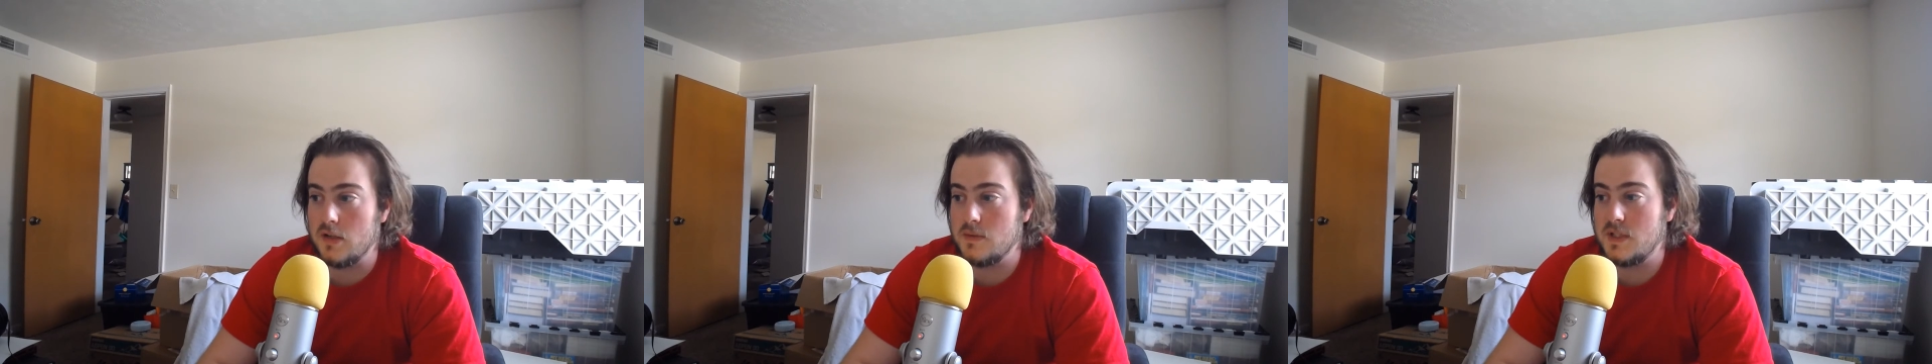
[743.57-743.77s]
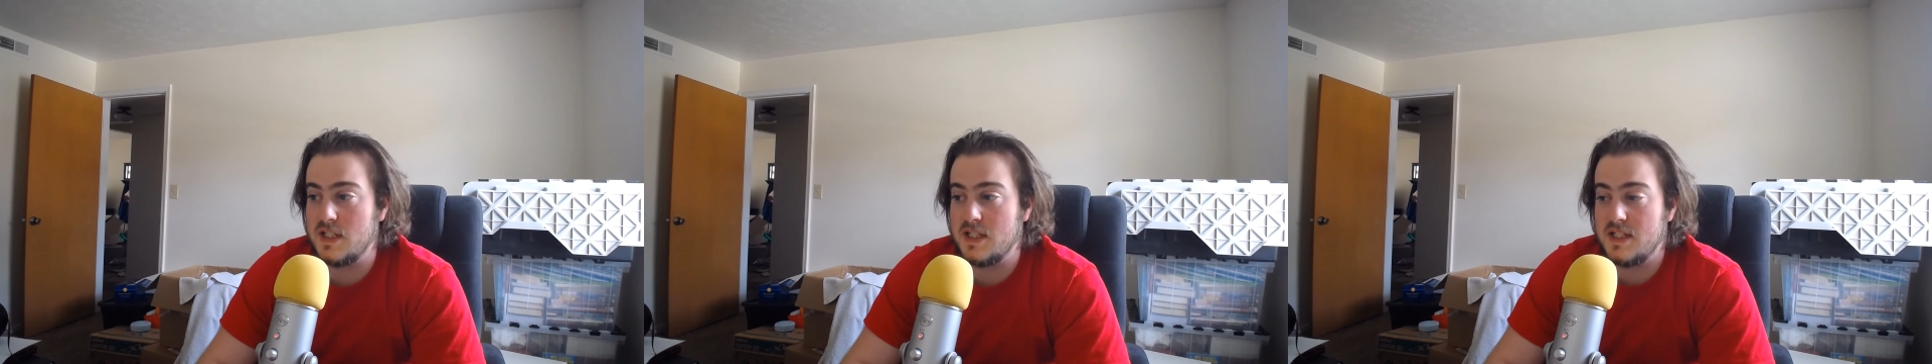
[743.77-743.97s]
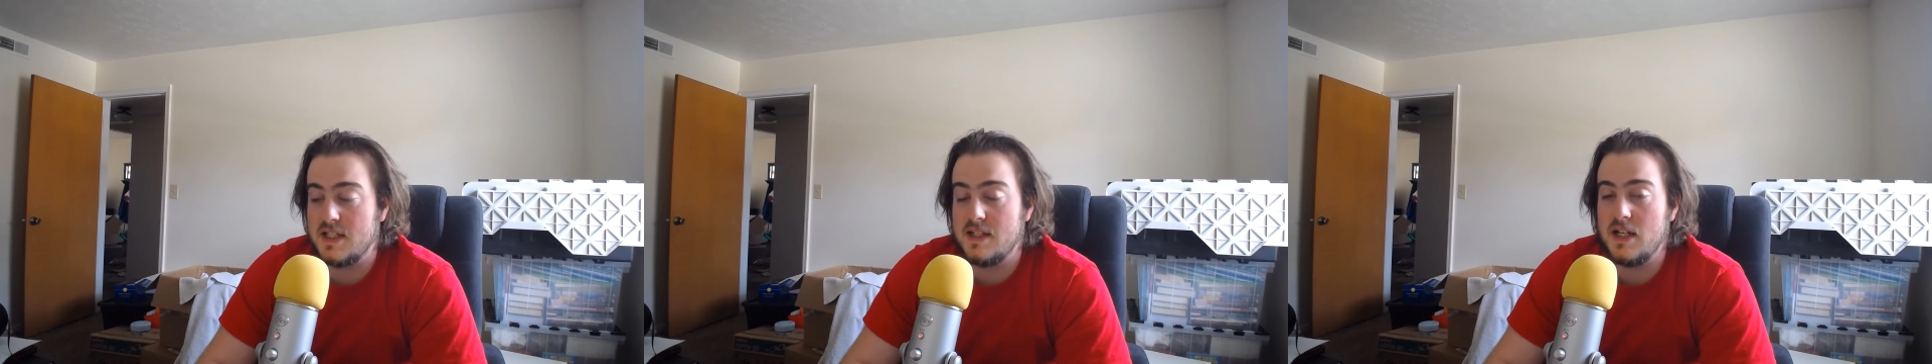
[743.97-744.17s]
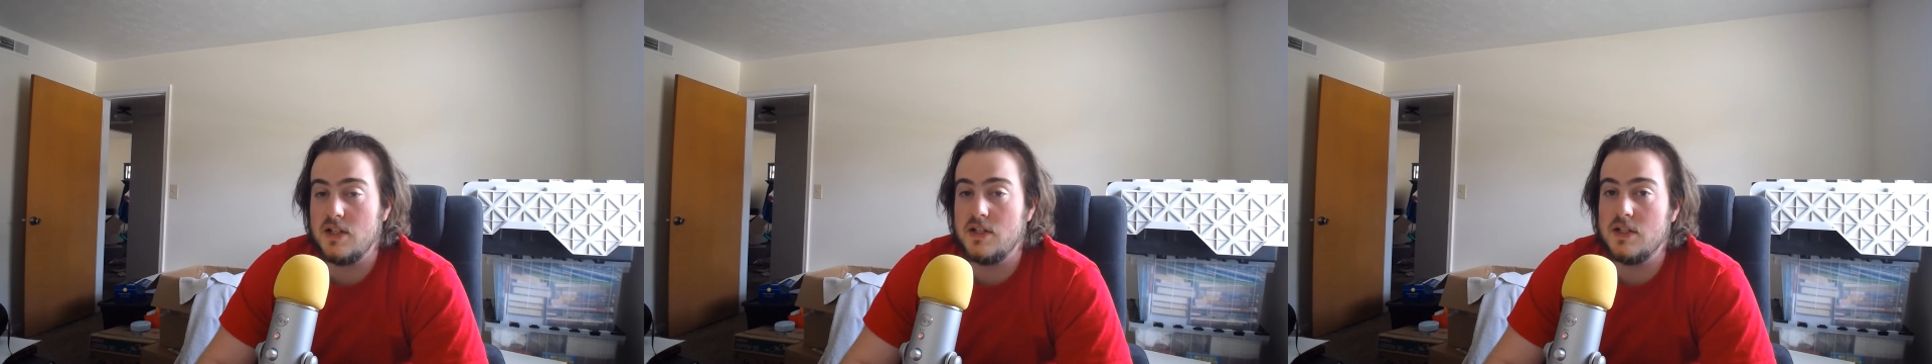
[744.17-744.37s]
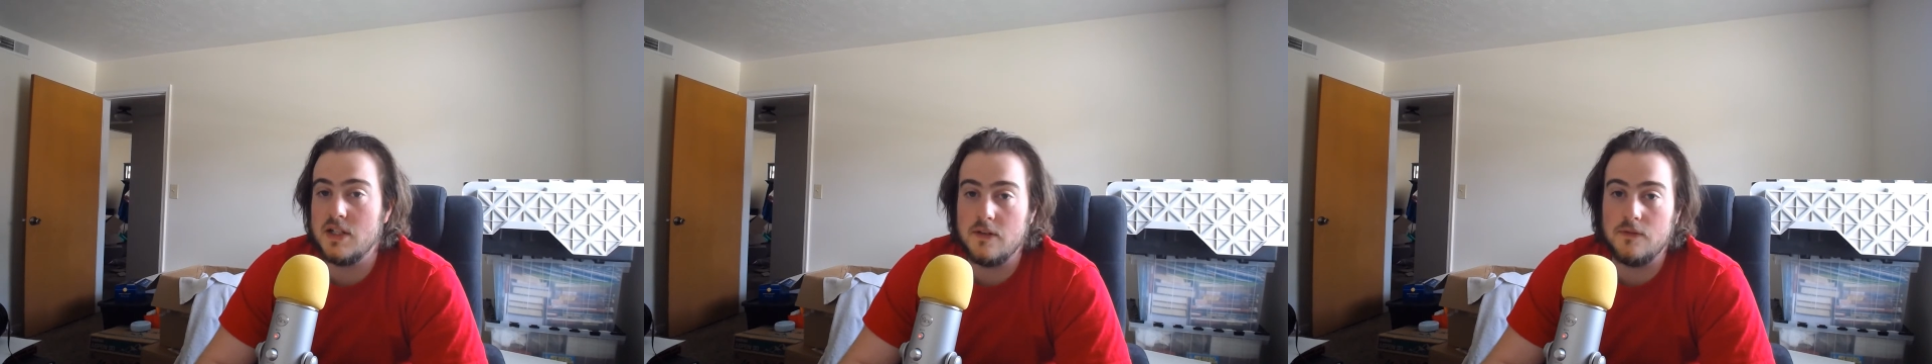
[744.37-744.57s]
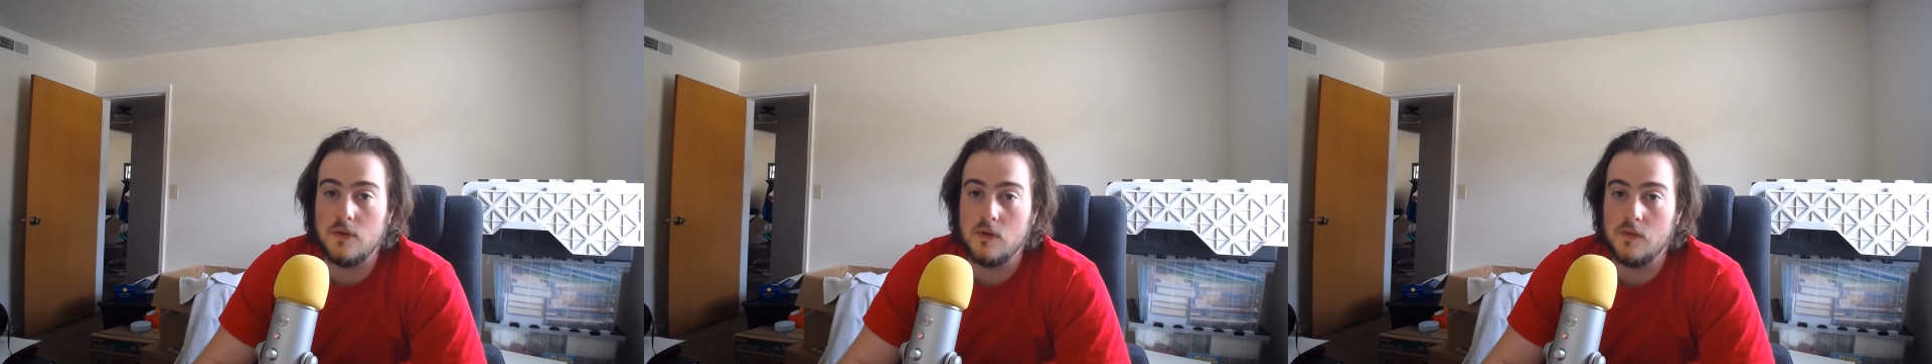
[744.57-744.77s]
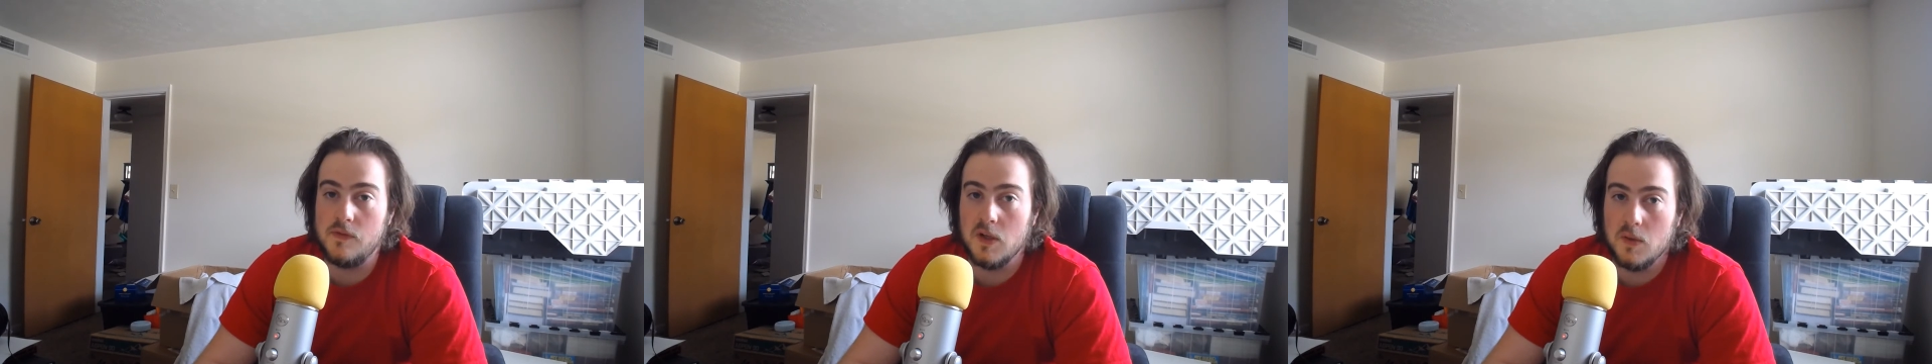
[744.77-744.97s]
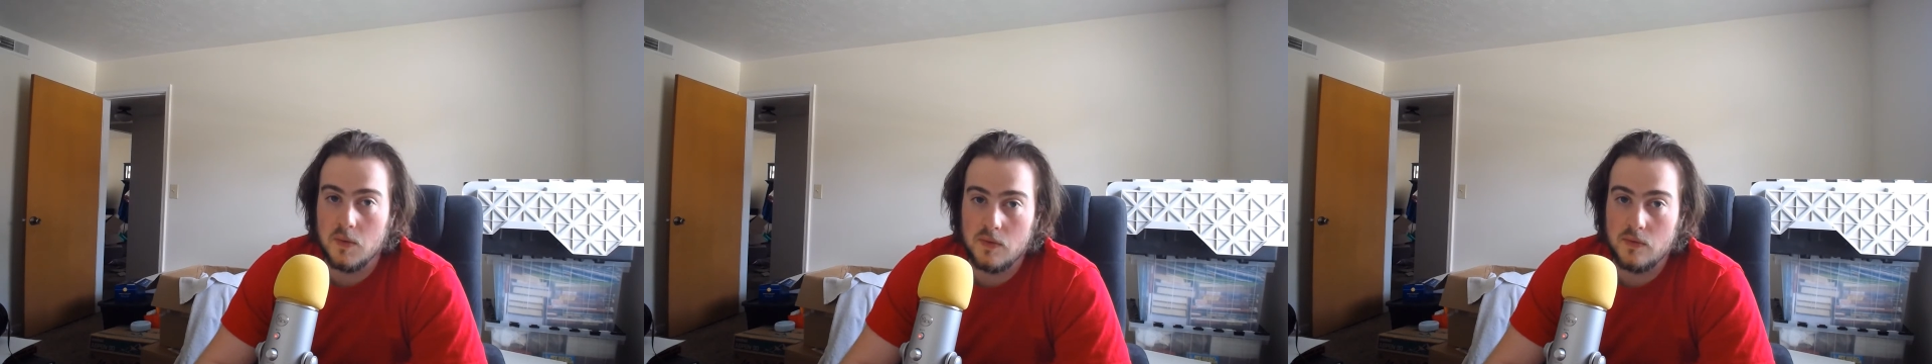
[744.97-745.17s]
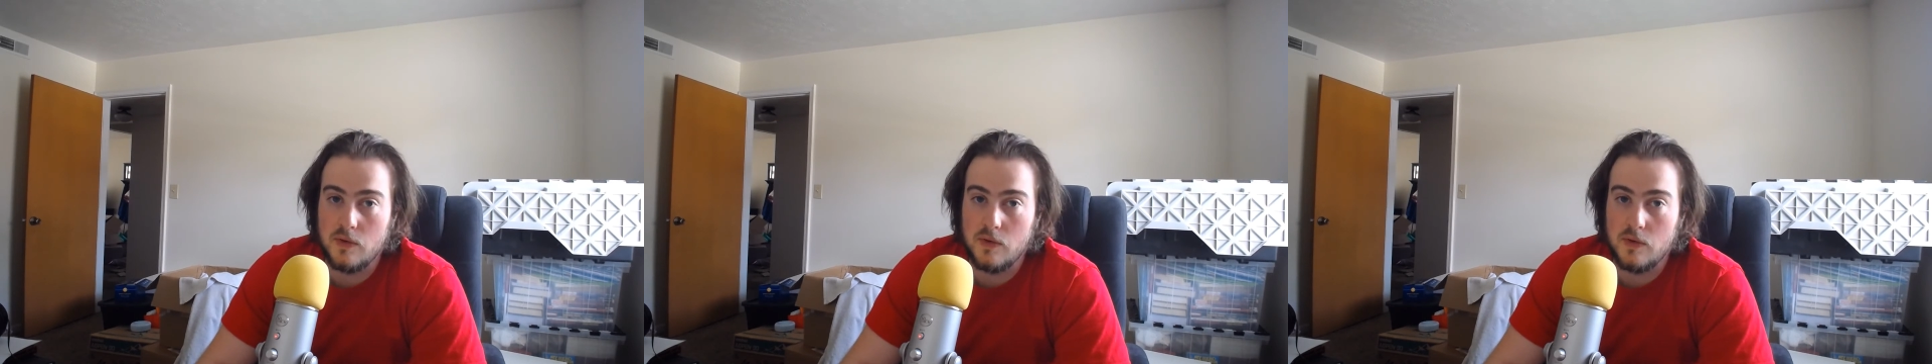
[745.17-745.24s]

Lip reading: which is essentially a full field with